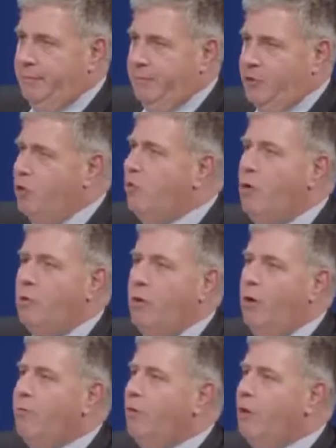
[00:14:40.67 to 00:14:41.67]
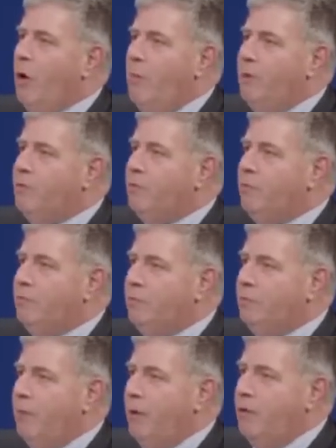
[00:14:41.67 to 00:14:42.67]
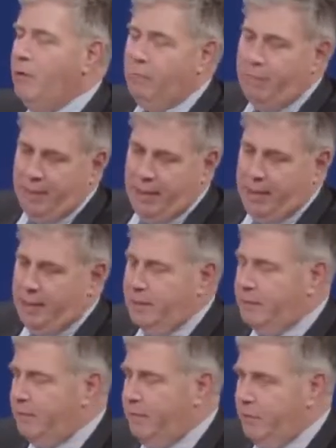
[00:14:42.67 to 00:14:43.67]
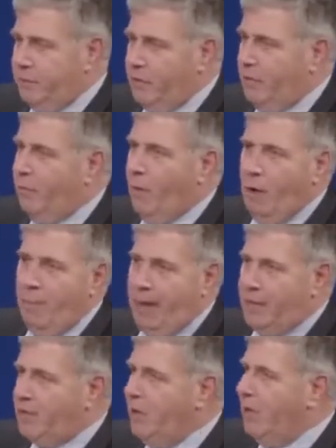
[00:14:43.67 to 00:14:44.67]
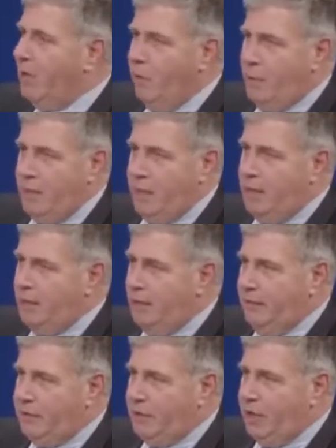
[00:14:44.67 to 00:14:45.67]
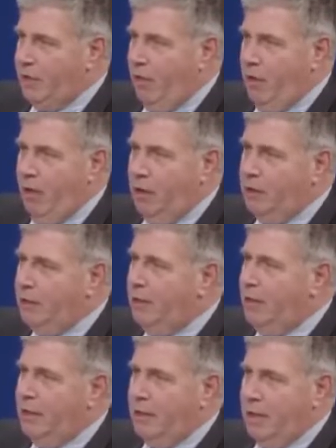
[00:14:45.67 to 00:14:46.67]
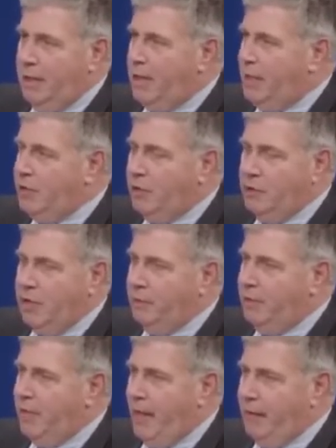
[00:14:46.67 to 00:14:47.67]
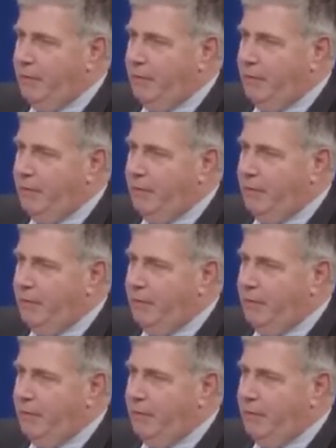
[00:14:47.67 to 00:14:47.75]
So you don't know if you're planning to serve well past when he leaves City Hall, and then you'll come to that.